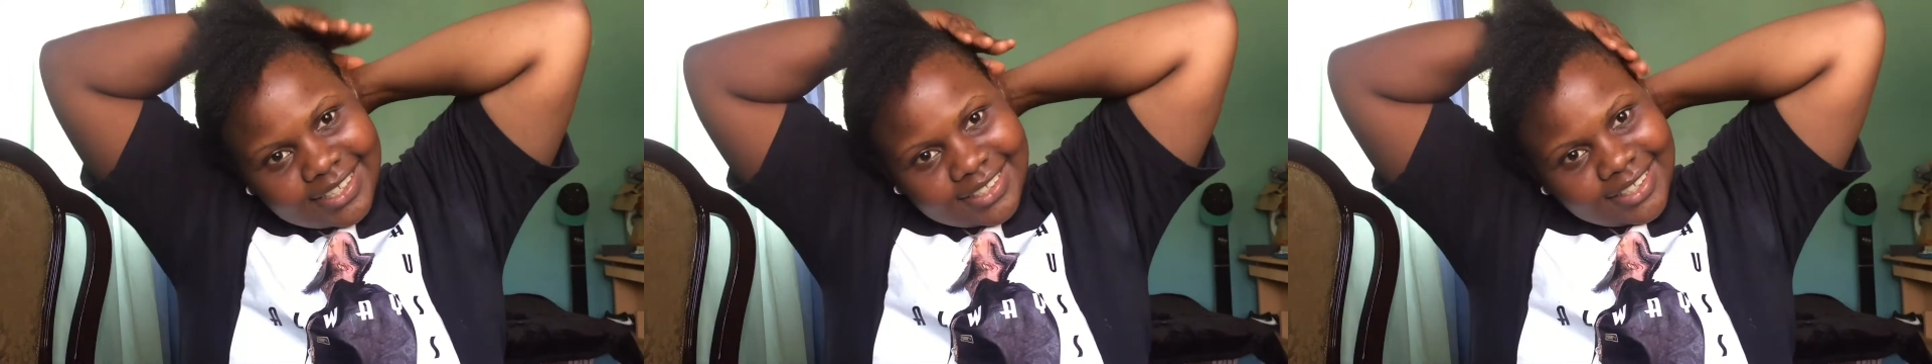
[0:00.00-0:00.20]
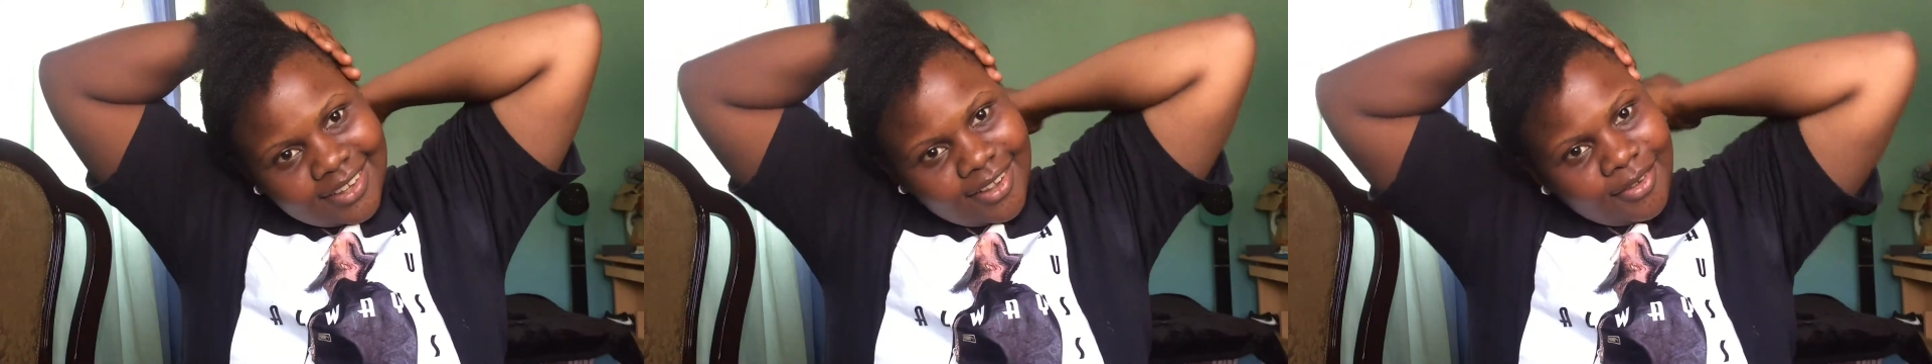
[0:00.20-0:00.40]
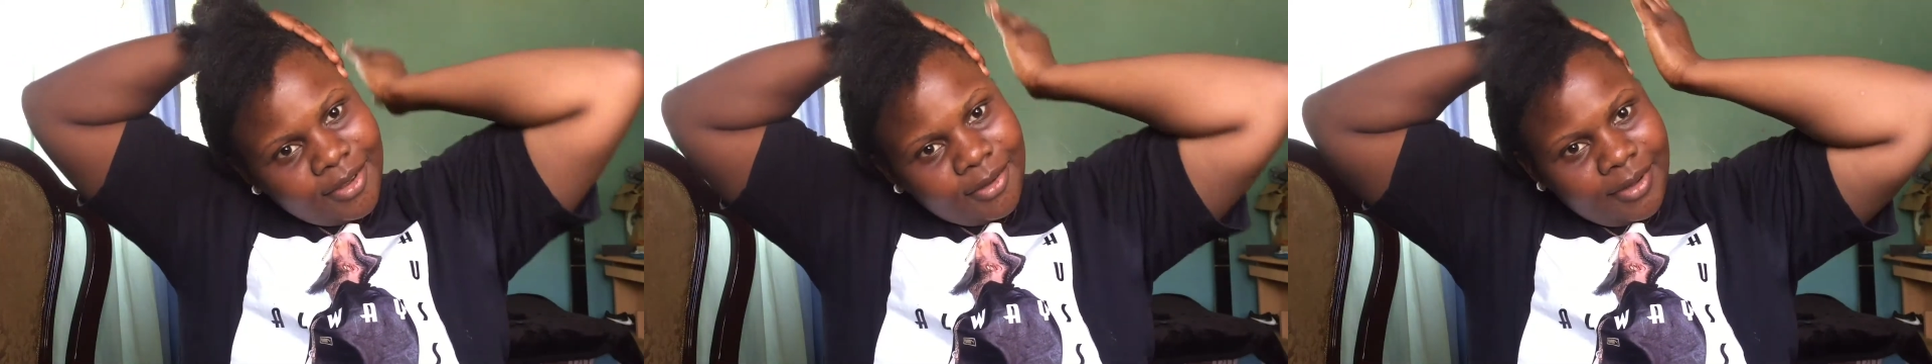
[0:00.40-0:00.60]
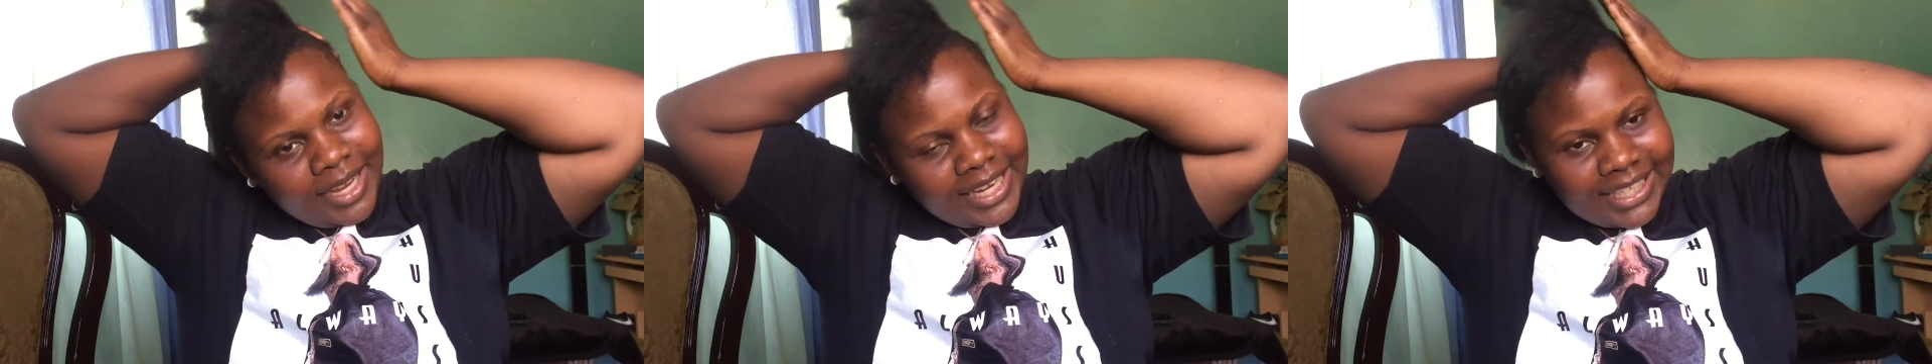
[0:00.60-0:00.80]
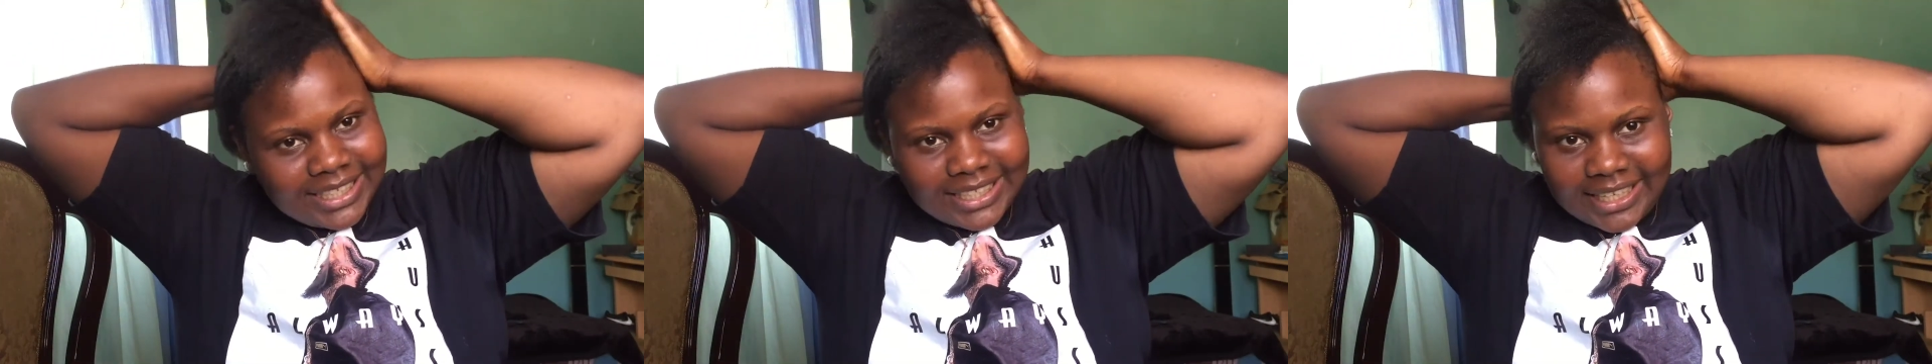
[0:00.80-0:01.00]
So we
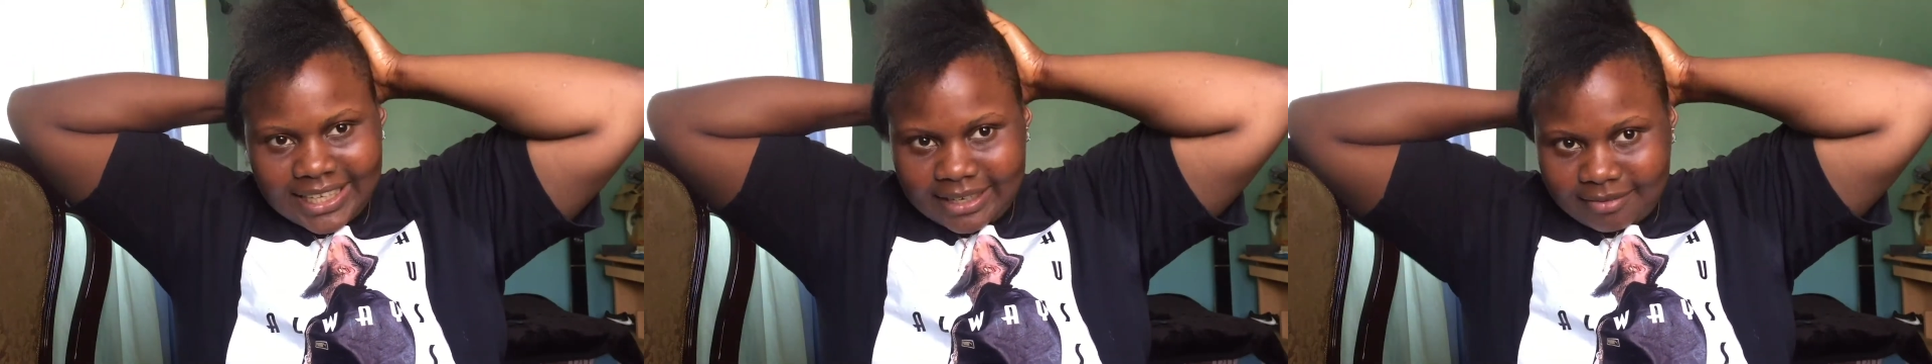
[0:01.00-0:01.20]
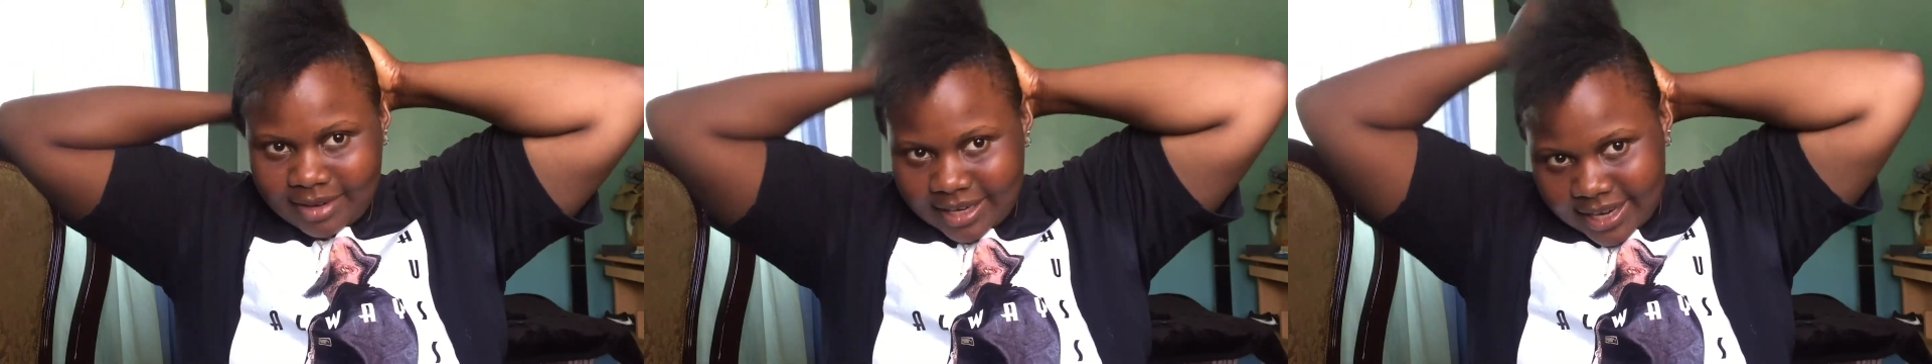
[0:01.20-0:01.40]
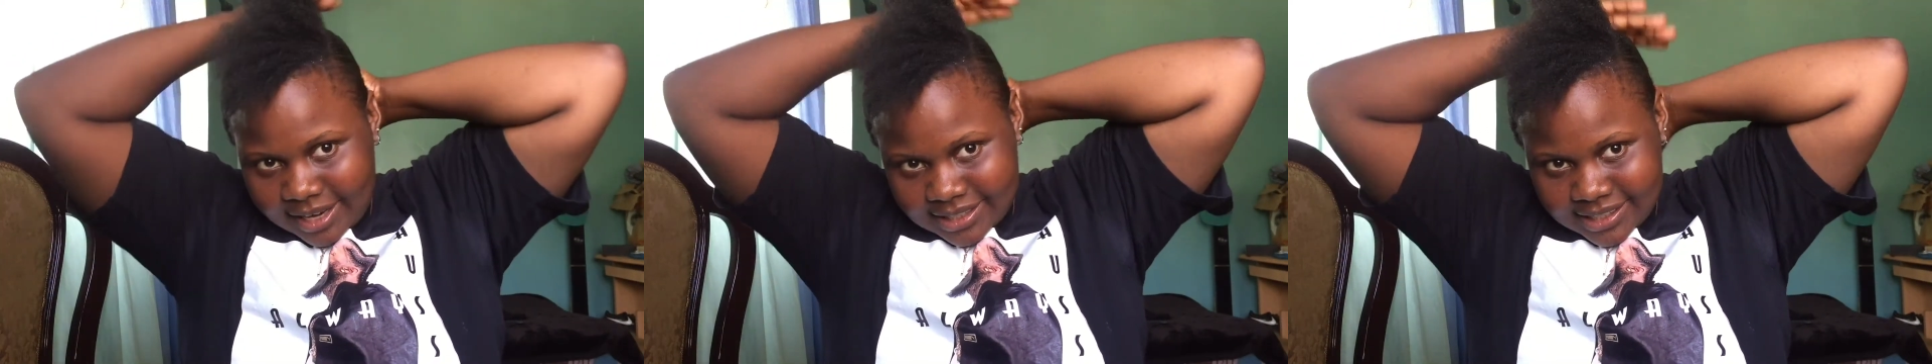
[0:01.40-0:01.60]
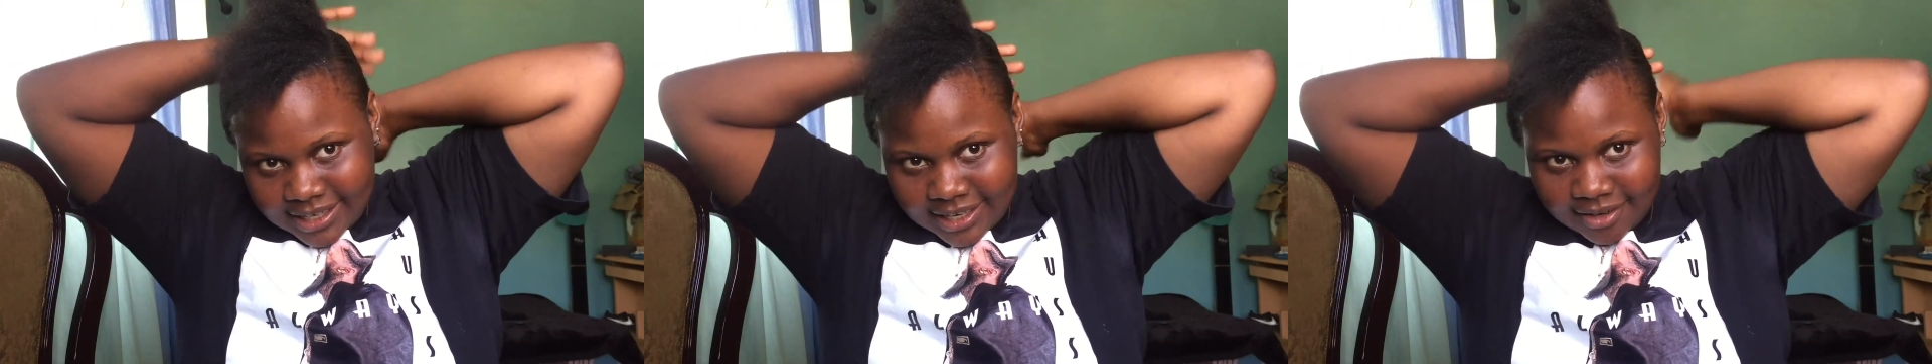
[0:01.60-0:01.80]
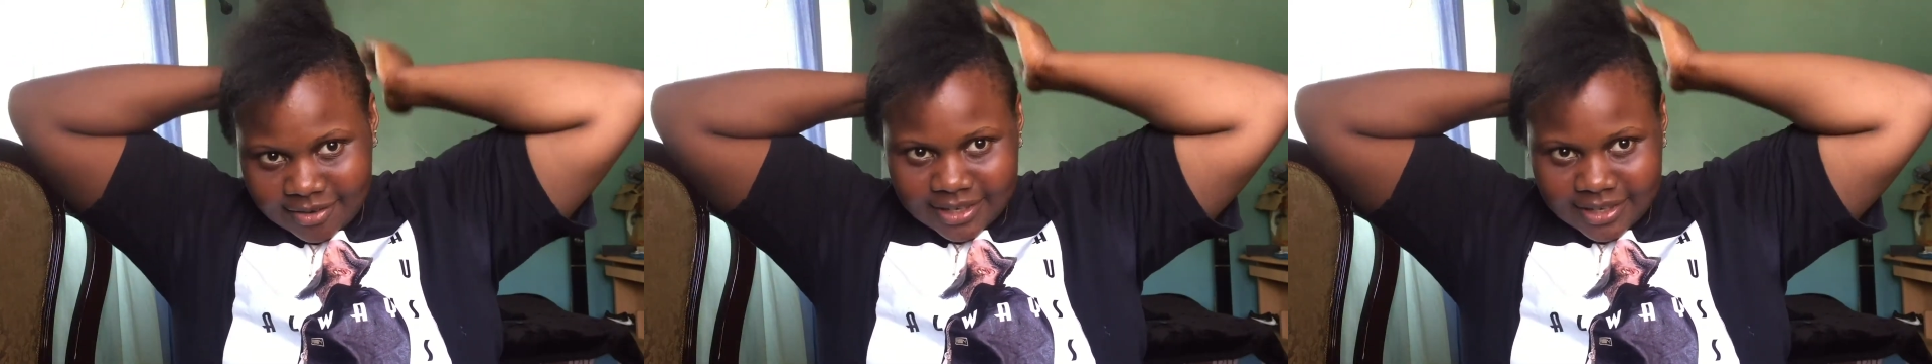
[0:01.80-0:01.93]
went in, my dad started